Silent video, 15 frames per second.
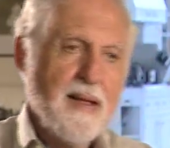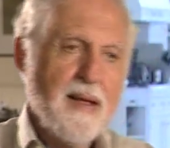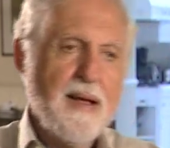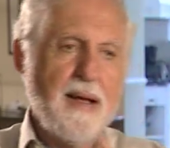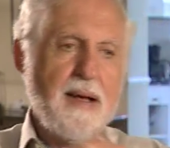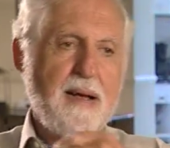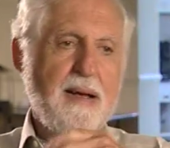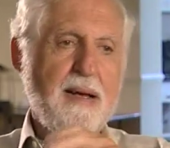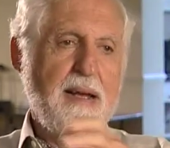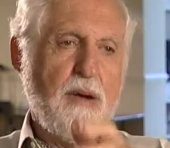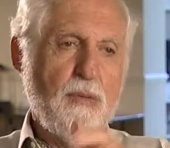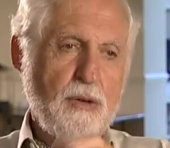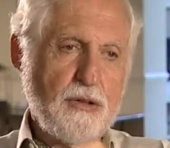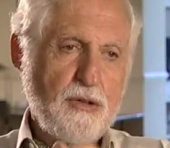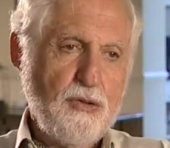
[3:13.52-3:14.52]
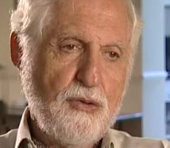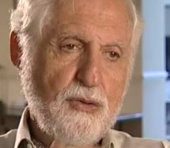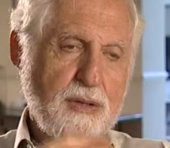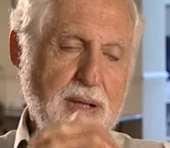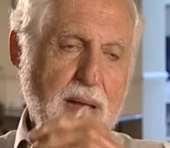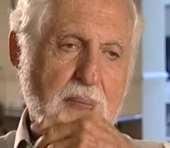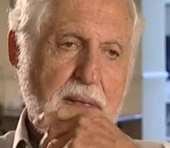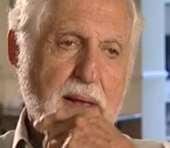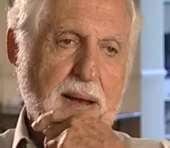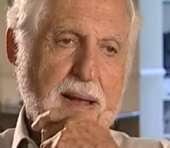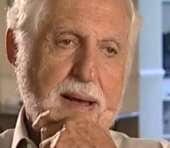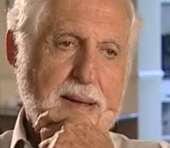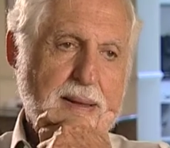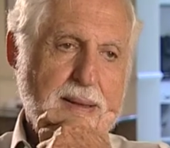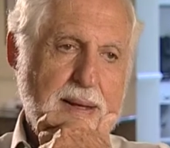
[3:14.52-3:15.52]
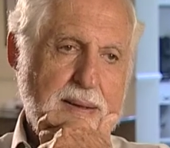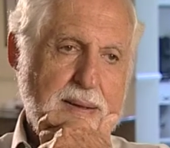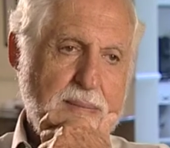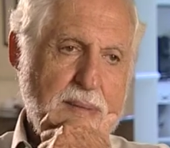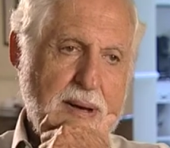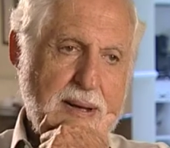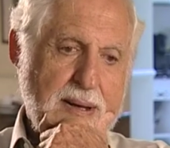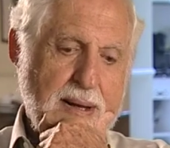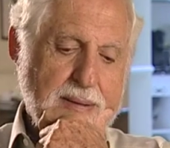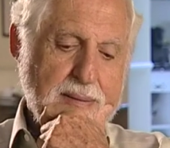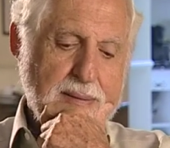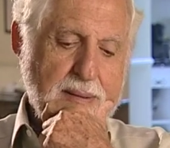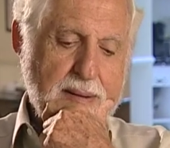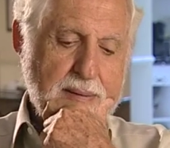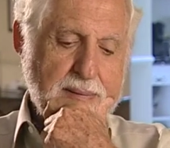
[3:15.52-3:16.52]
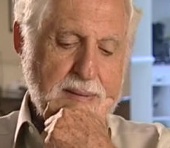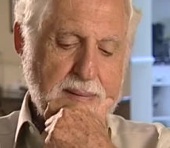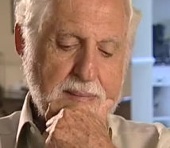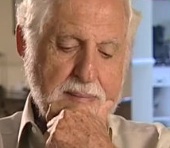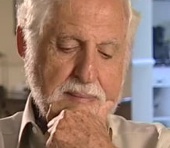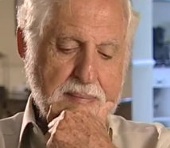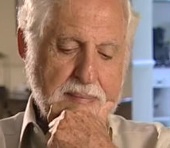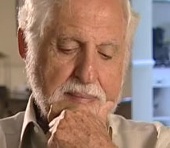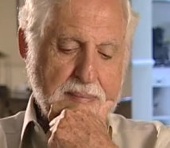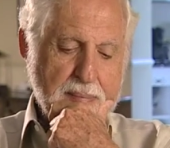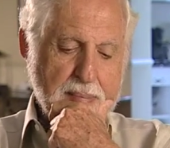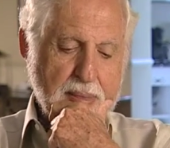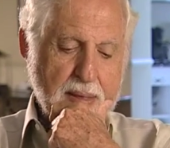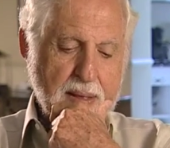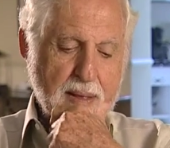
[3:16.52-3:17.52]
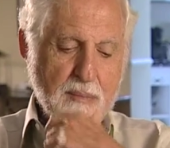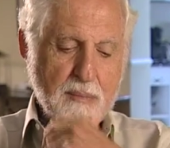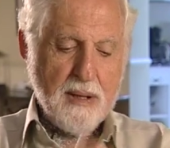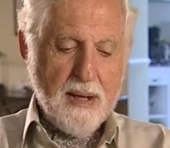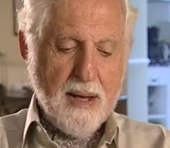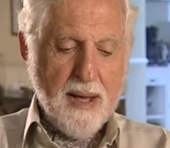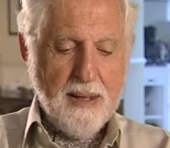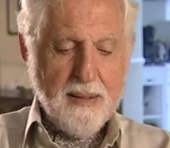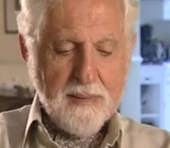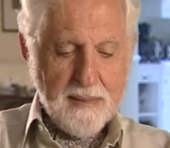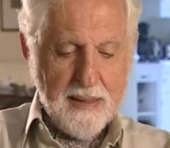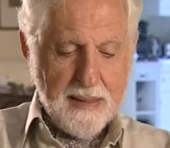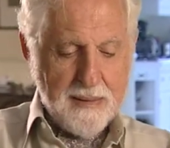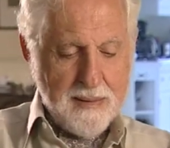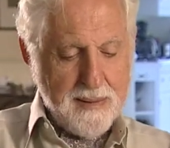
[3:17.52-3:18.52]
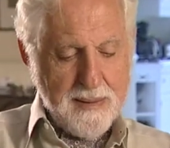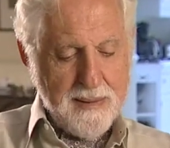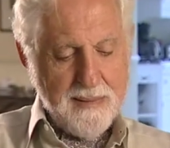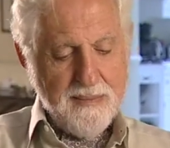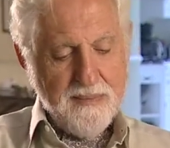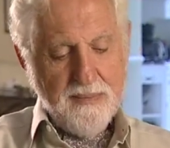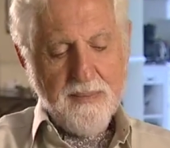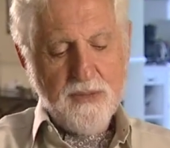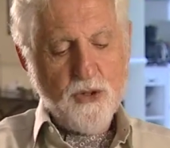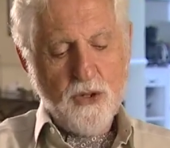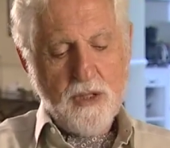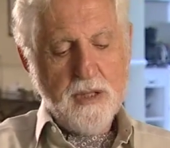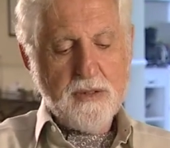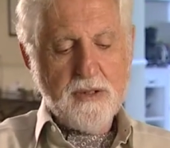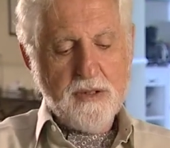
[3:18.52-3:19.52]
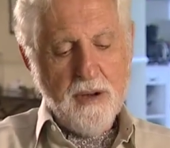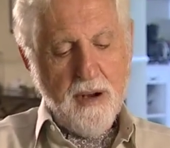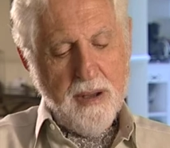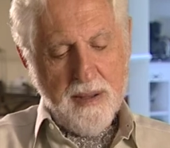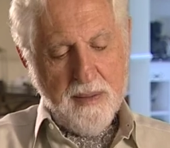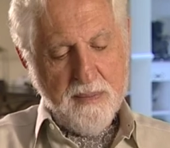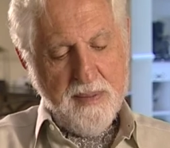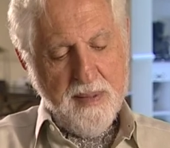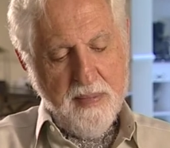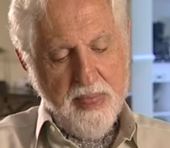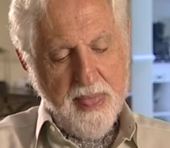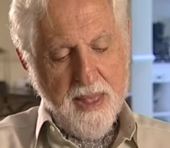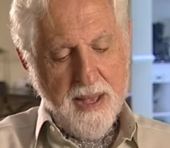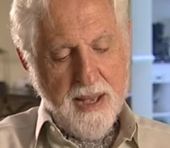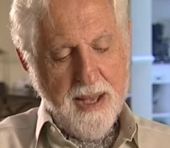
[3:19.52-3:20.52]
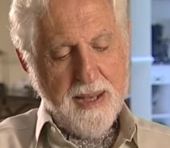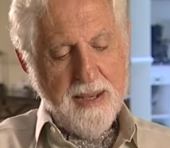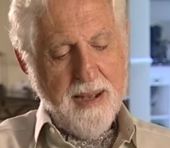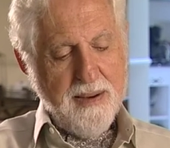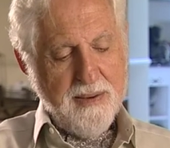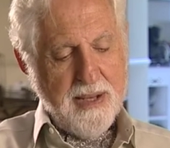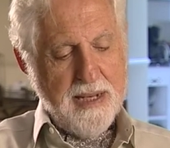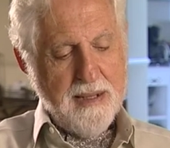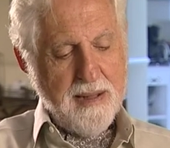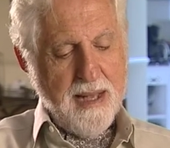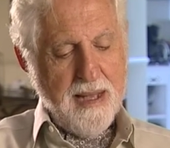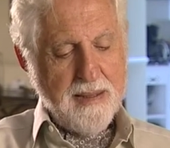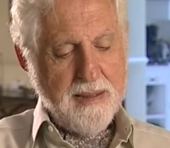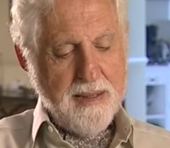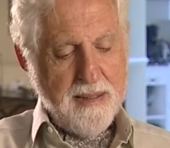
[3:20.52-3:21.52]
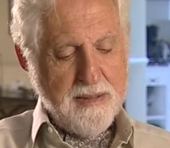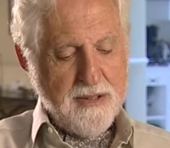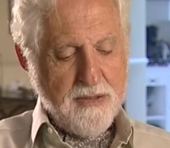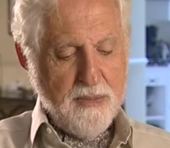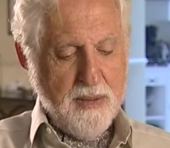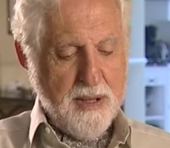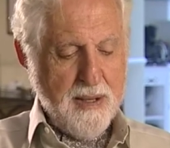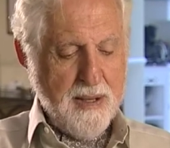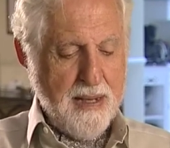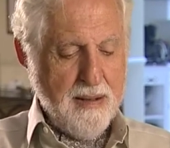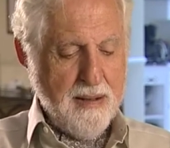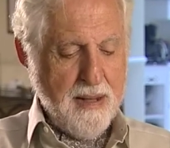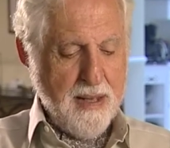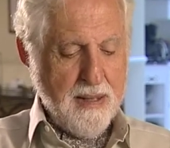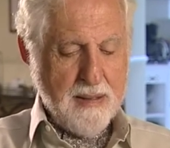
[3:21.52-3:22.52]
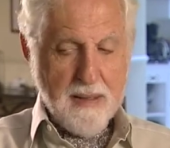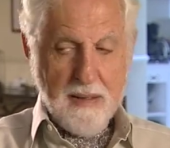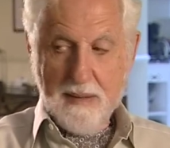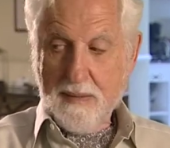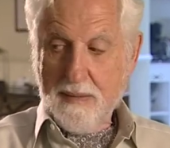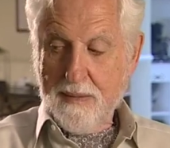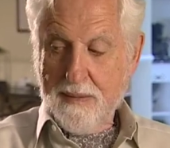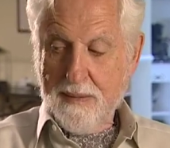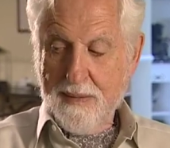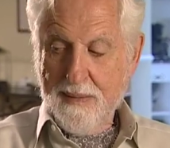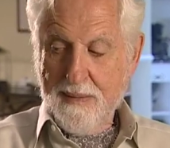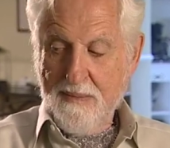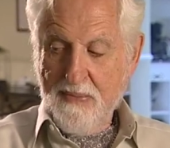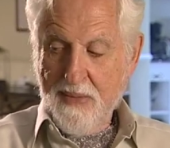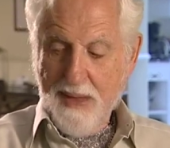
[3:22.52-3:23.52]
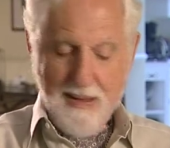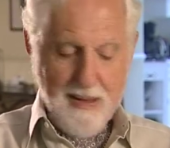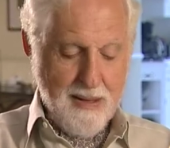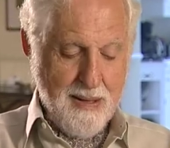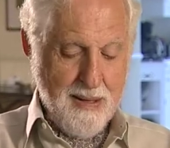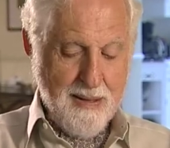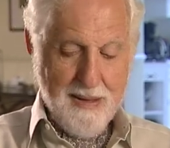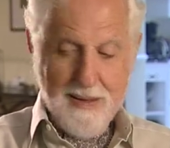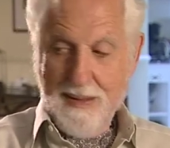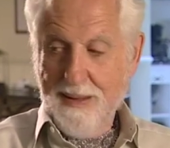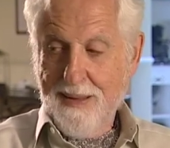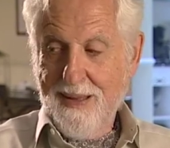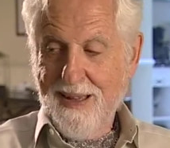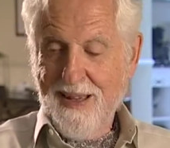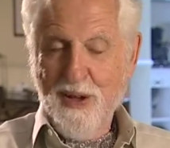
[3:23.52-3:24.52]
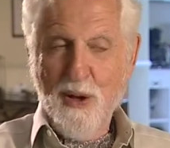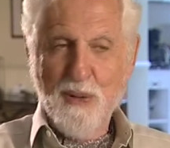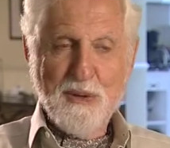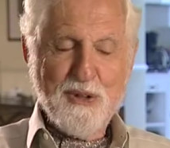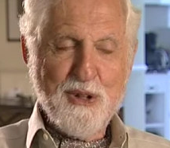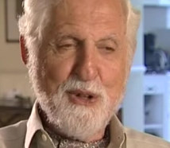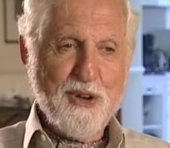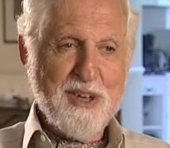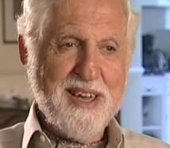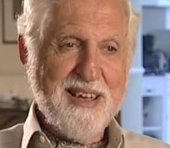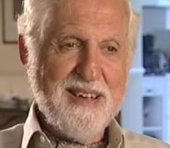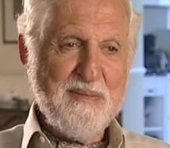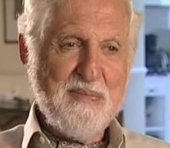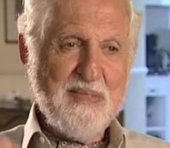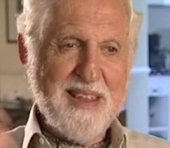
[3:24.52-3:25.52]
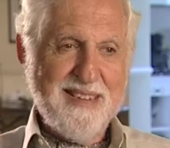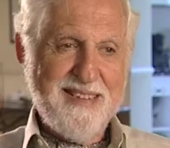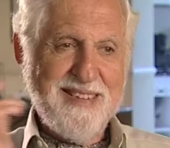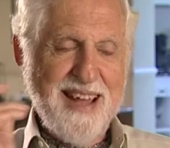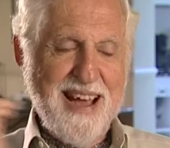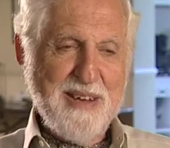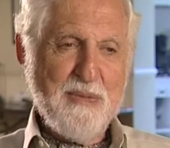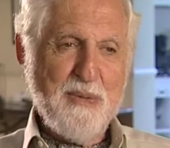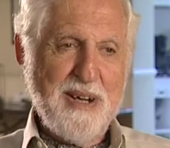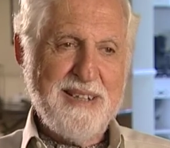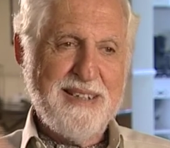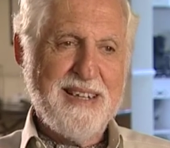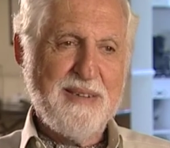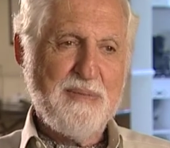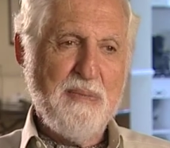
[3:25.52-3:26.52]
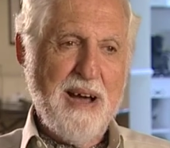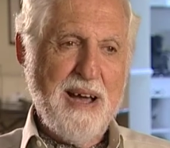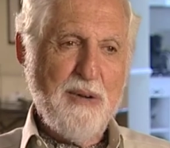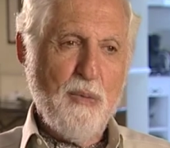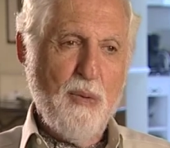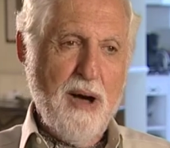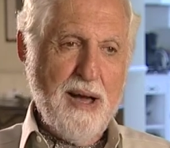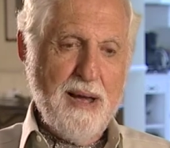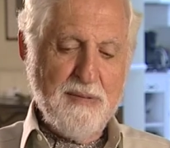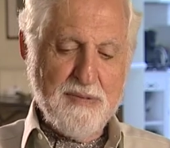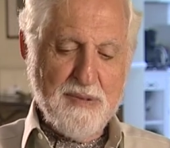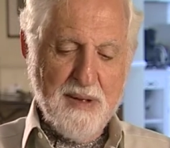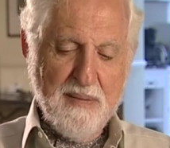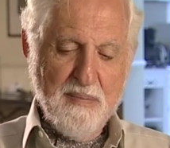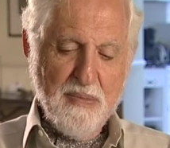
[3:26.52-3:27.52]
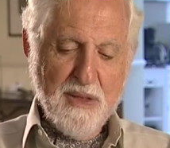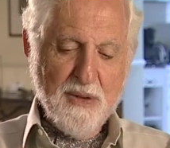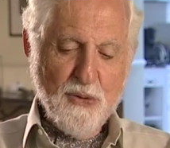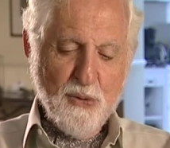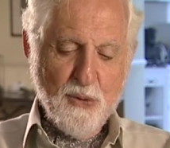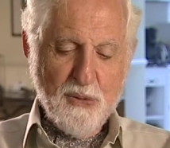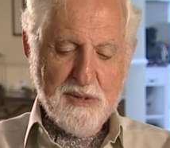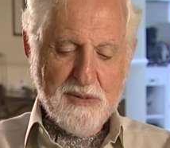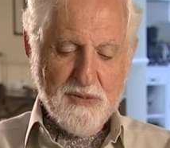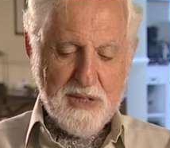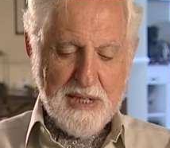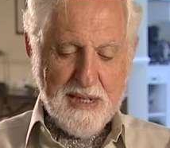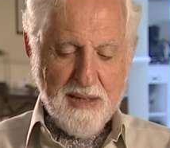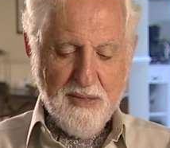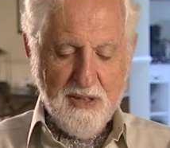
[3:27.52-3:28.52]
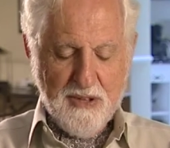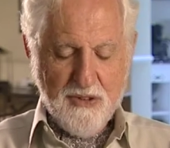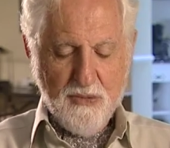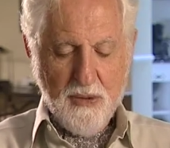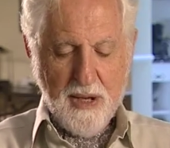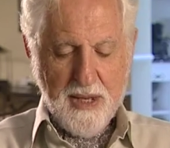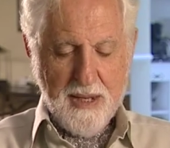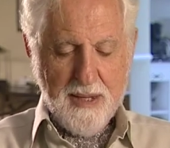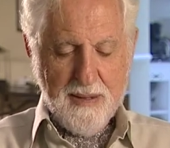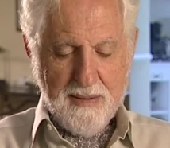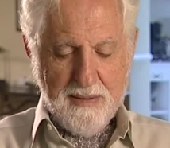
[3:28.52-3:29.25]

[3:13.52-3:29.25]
Uh, and I want to use something like that in my next novel. But I read, so here's Trollope, and I read it like this, but I read it like this, uh, always looking sideways at my wife, who was reading this way.